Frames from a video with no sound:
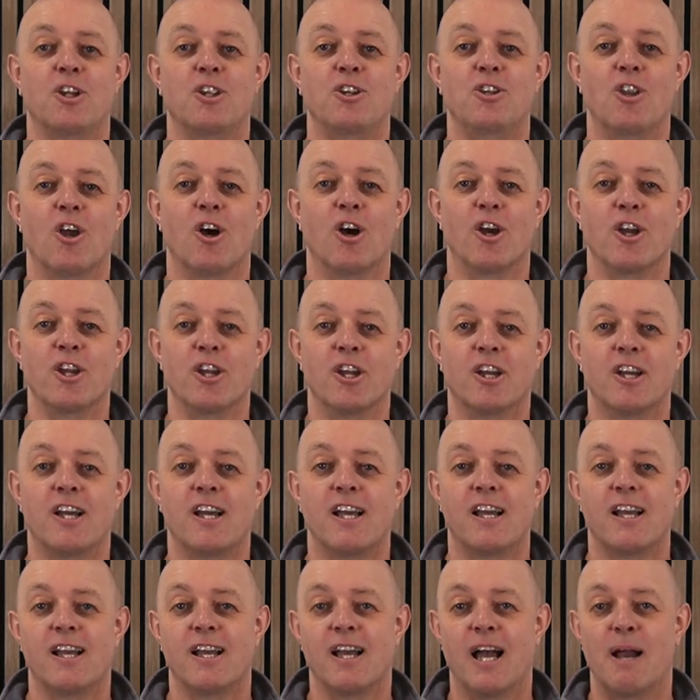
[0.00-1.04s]
Now,
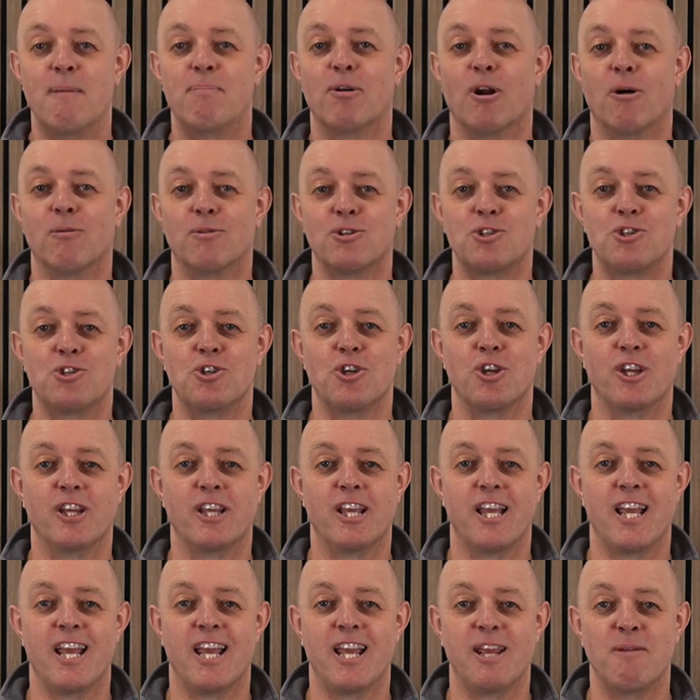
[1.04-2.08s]
I promised
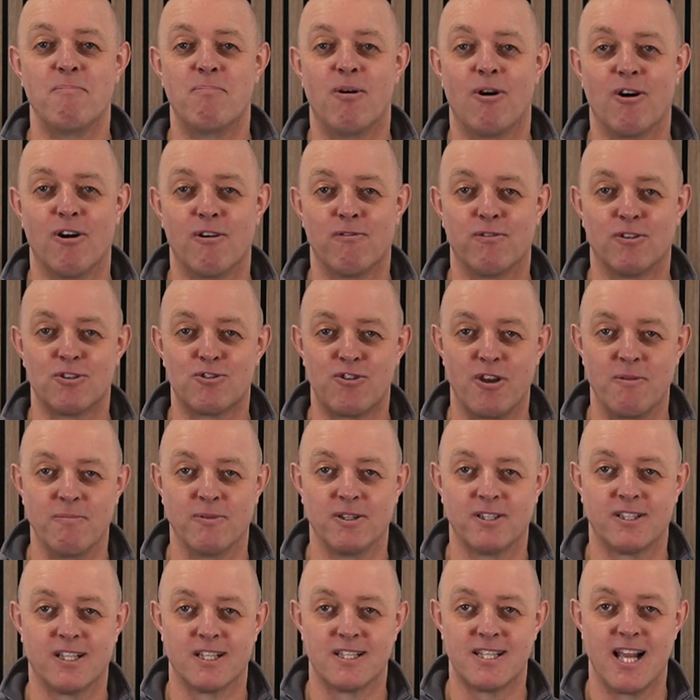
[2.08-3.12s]
you a powerful
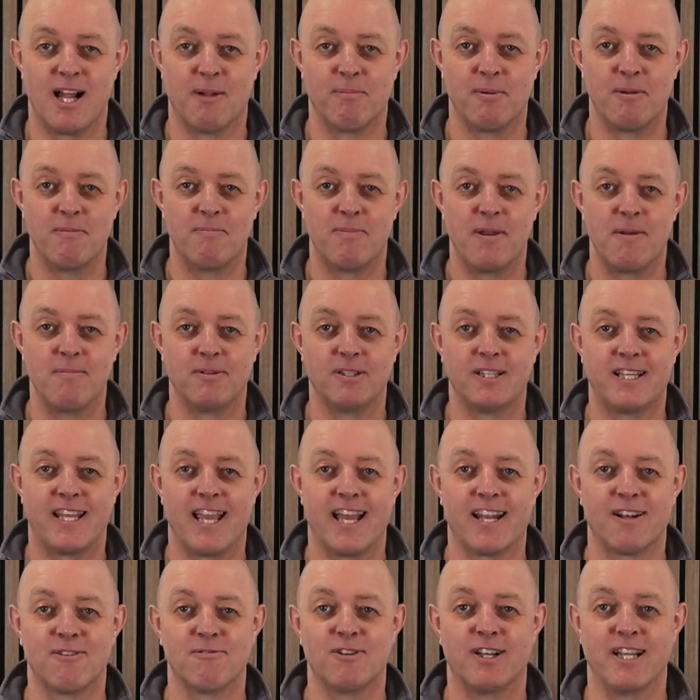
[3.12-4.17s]
treatment that's helping people
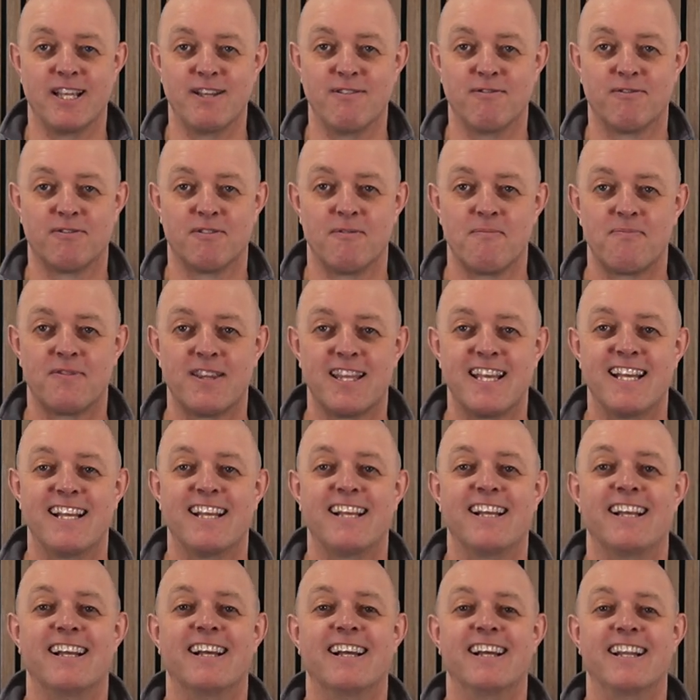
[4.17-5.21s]
get relief,
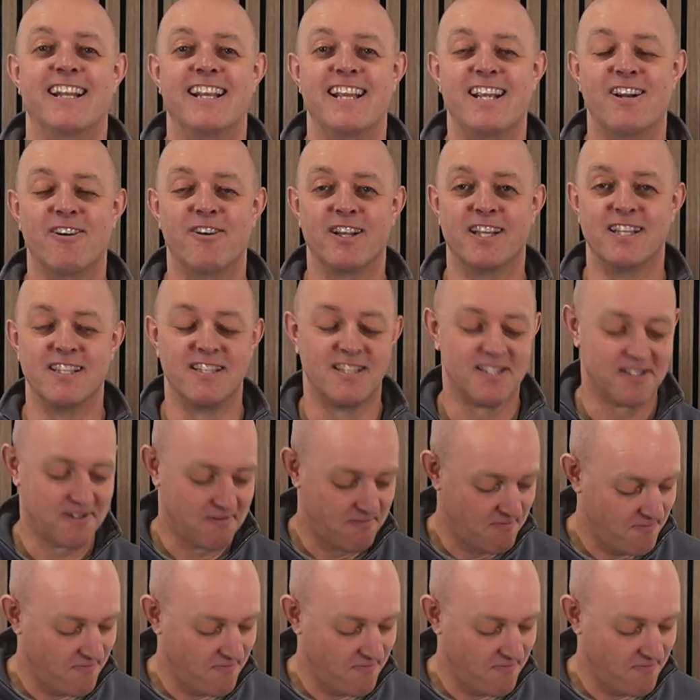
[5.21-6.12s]
and here it is.